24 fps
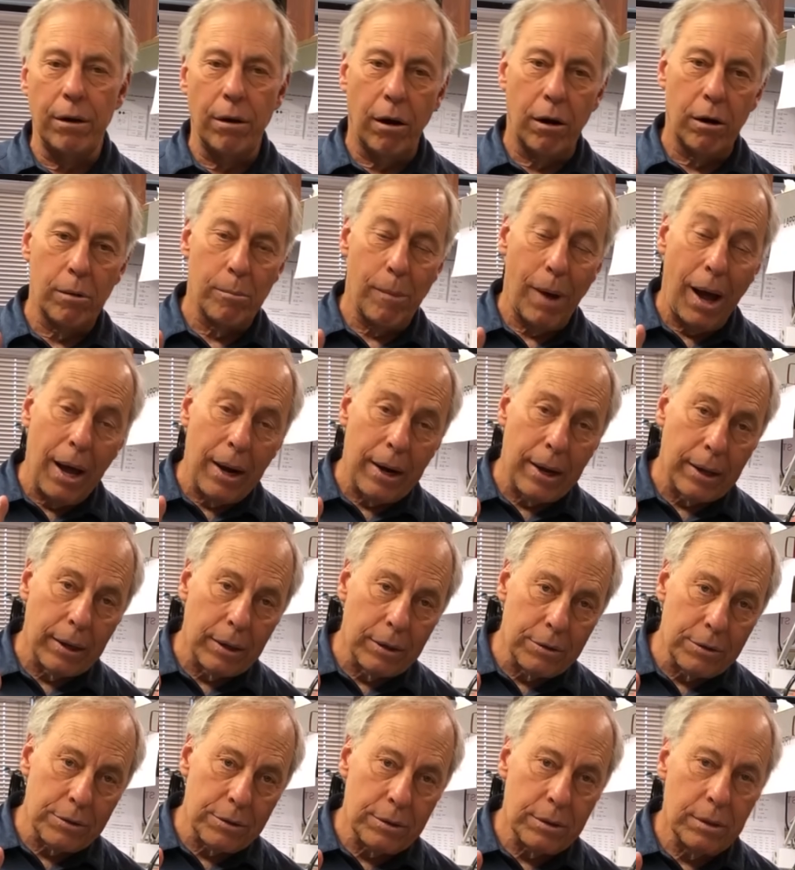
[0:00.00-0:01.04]

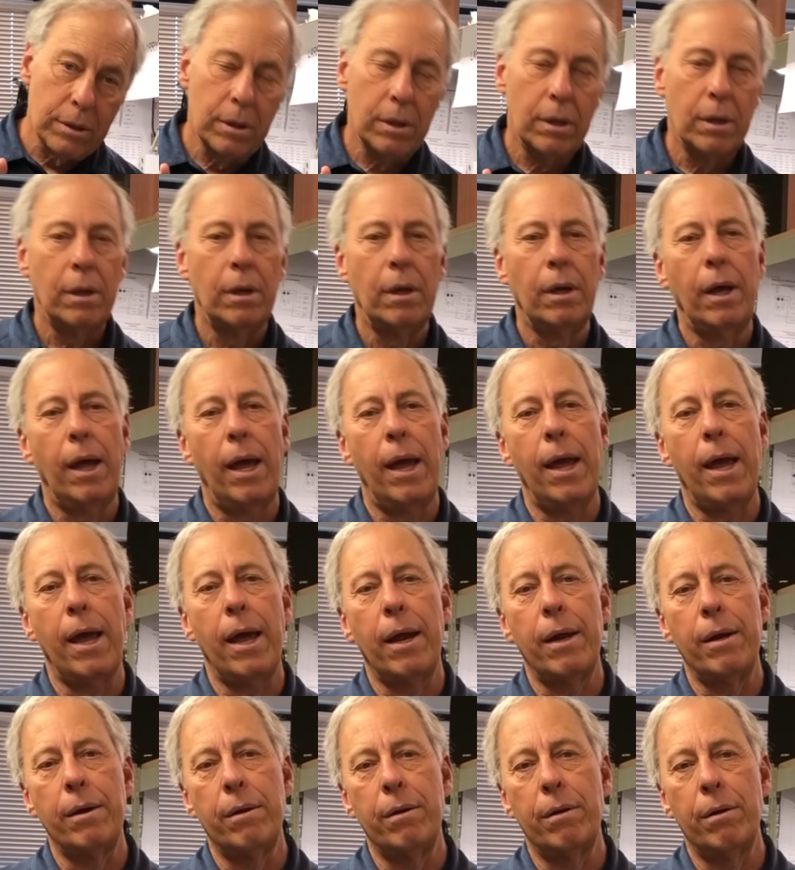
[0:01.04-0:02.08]
harmonics.
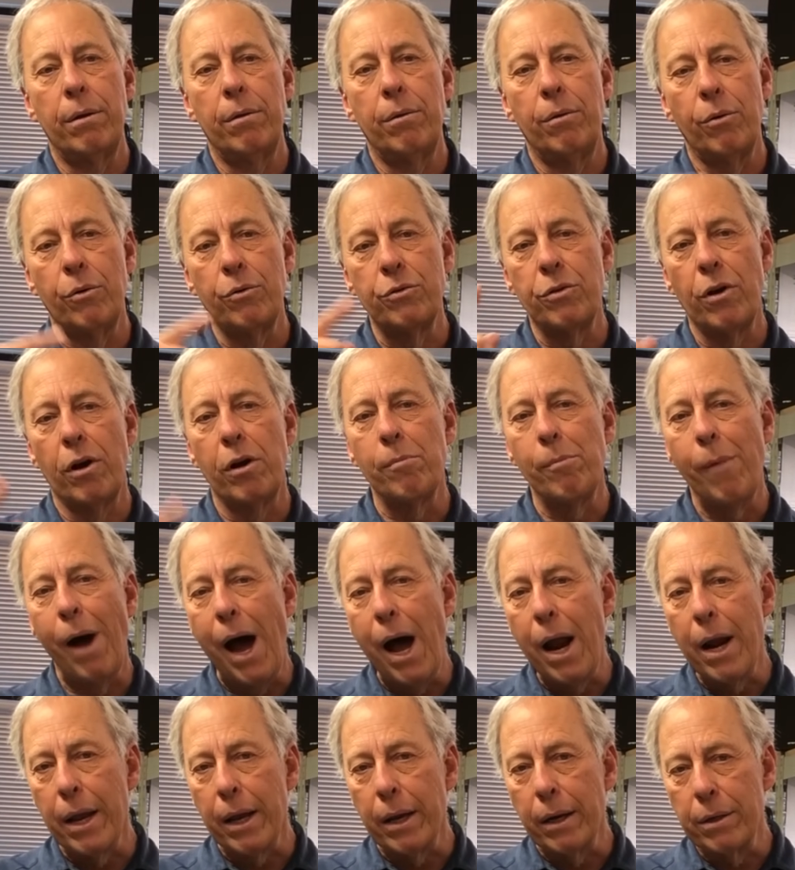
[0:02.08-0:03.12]
And those
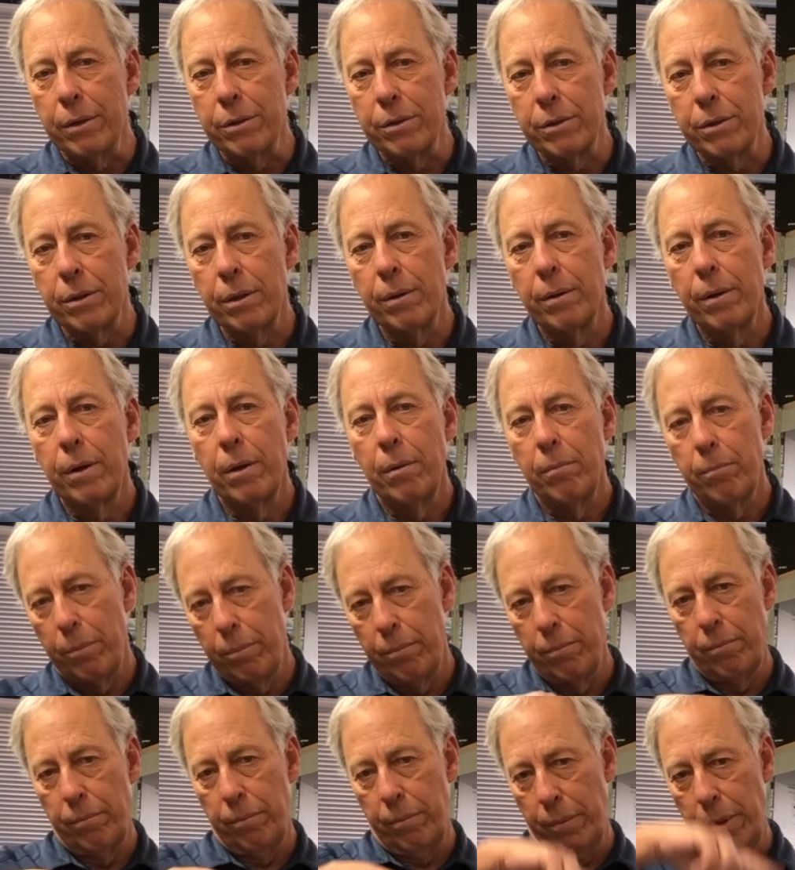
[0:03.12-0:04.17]
harmonics,
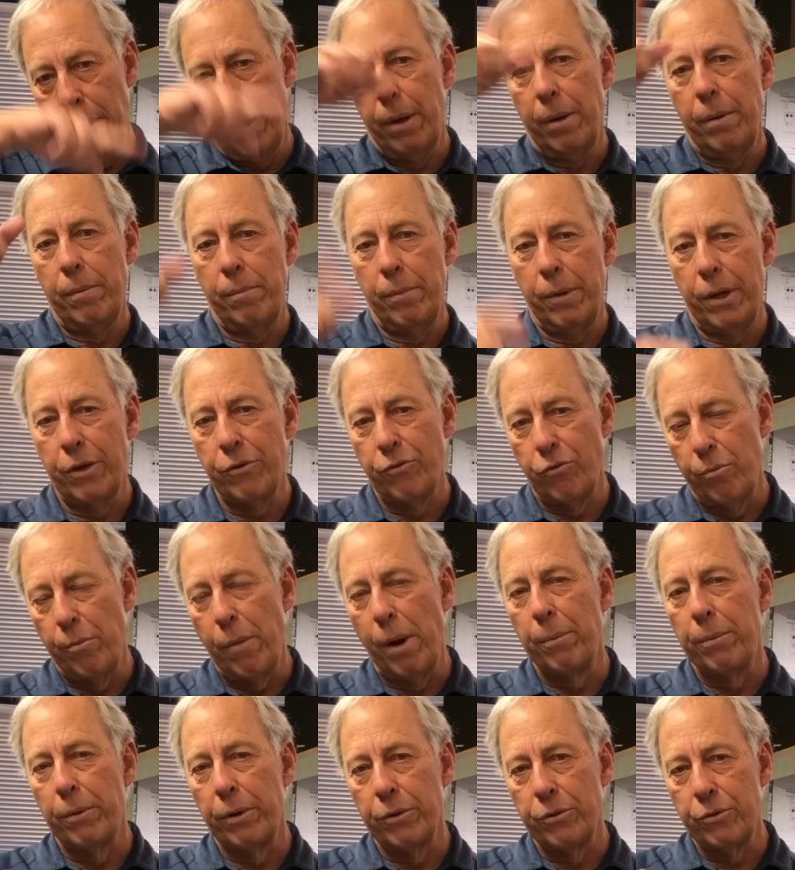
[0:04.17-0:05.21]
eh, because
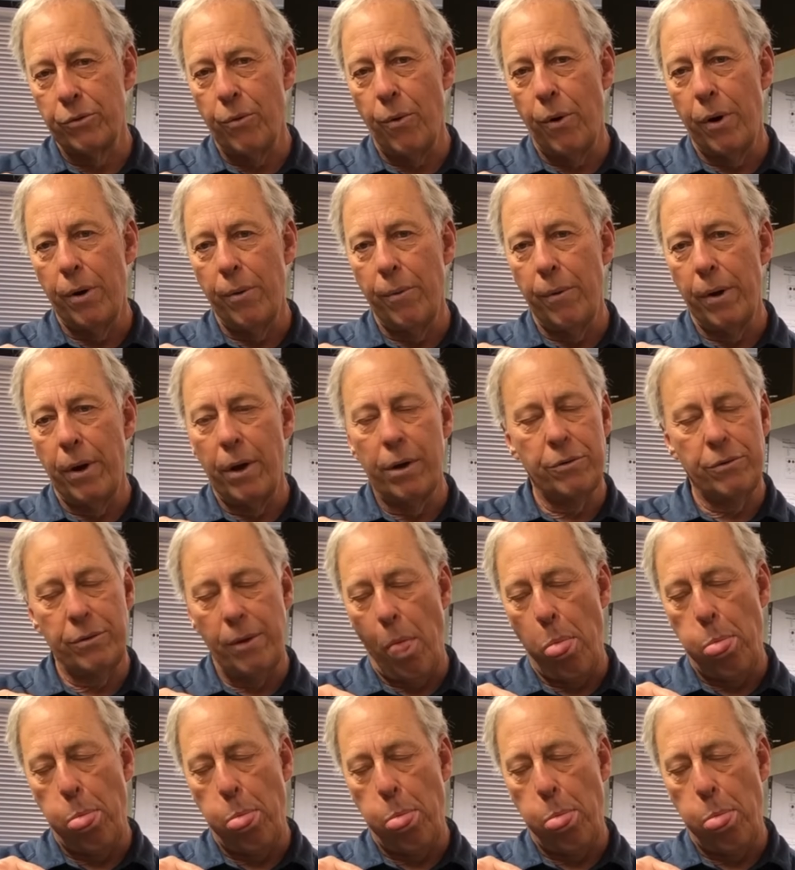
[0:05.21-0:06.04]
remember a square wave, a,